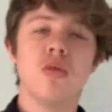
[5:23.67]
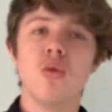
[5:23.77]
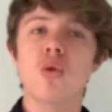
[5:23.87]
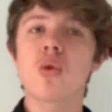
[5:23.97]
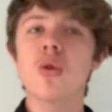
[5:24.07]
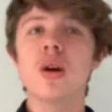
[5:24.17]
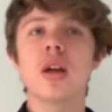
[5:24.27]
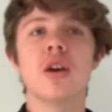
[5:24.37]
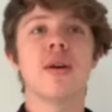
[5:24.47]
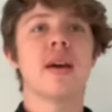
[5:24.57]
Or
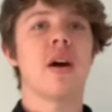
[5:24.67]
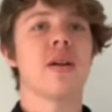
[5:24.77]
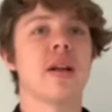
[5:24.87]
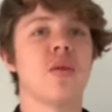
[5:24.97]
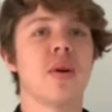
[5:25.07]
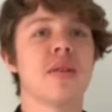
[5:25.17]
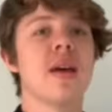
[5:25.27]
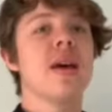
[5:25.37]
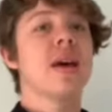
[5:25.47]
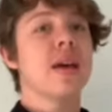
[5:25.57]
you can calculate it with
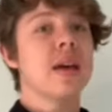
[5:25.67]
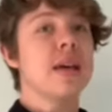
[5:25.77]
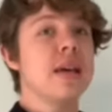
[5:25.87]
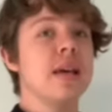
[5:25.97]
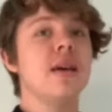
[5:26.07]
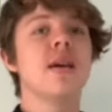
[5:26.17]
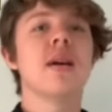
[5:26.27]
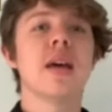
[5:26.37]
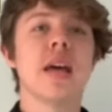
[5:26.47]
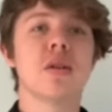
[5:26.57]
E
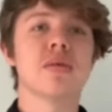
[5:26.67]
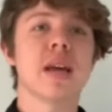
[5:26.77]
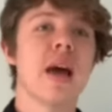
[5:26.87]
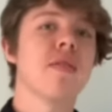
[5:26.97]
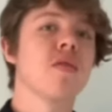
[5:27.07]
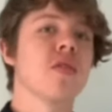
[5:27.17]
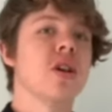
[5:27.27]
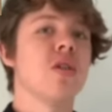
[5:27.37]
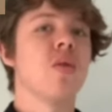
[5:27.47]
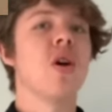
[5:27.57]
equals F over
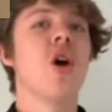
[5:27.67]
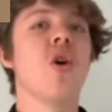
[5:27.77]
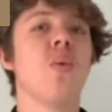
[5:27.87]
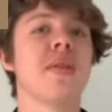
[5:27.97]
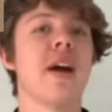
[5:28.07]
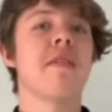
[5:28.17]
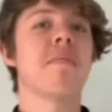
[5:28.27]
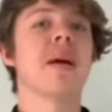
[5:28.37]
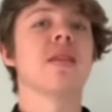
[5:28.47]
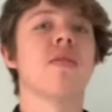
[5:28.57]
Q, with F
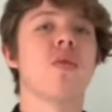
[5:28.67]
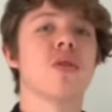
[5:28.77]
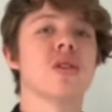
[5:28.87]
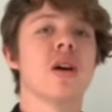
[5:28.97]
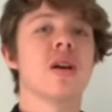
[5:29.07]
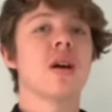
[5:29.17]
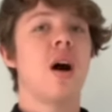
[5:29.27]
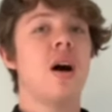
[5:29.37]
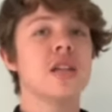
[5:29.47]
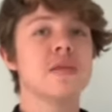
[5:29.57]
being the force
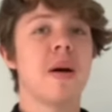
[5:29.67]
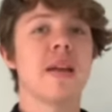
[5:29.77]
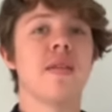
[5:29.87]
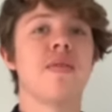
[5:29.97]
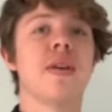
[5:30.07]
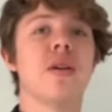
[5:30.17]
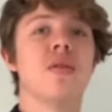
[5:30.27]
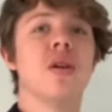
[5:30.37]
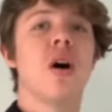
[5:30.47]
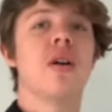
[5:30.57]
caused by the
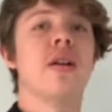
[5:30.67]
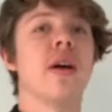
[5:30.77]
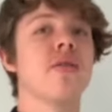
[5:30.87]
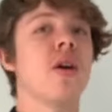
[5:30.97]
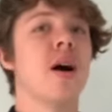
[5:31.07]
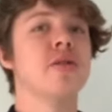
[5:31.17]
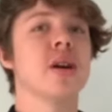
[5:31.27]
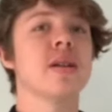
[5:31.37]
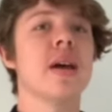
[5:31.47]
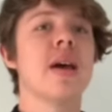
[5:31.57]
field on another
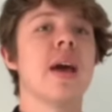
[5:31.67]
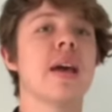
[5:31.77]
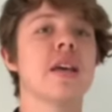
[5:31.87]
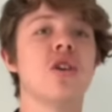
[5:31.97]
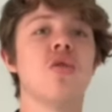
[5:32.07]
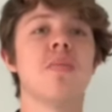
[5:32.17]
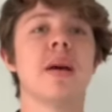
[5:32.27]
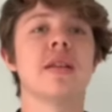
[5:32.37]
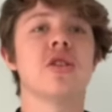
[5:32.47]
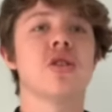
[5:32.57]
object and Q
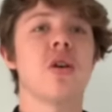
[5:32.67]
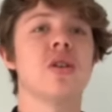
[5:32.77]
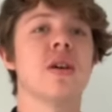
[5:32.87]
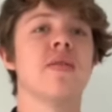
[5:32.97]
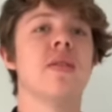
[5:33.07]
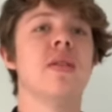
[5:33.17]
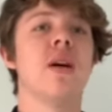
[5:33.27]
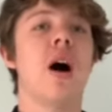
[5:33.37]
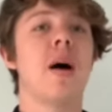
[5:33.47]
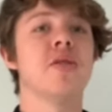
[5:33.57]
being the charge of the
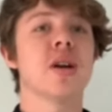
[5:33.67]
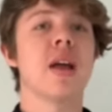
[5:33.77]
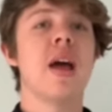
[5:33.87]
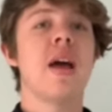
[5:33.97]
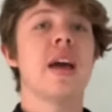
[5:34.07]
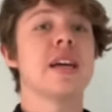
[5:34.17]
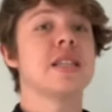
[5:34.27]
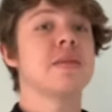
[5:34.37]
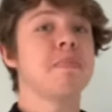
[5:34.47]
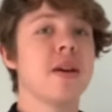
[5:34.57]
object
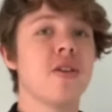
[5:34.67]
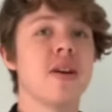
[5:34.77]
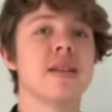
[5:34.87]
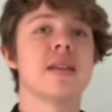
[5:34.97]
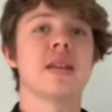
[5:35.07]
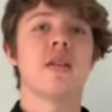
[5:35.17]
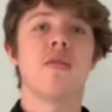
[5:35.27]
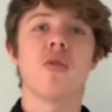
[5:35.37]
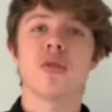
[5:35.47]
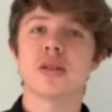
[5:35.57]
experiencing the
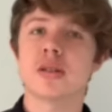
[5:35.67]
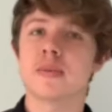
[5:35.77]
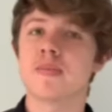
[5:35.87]
force.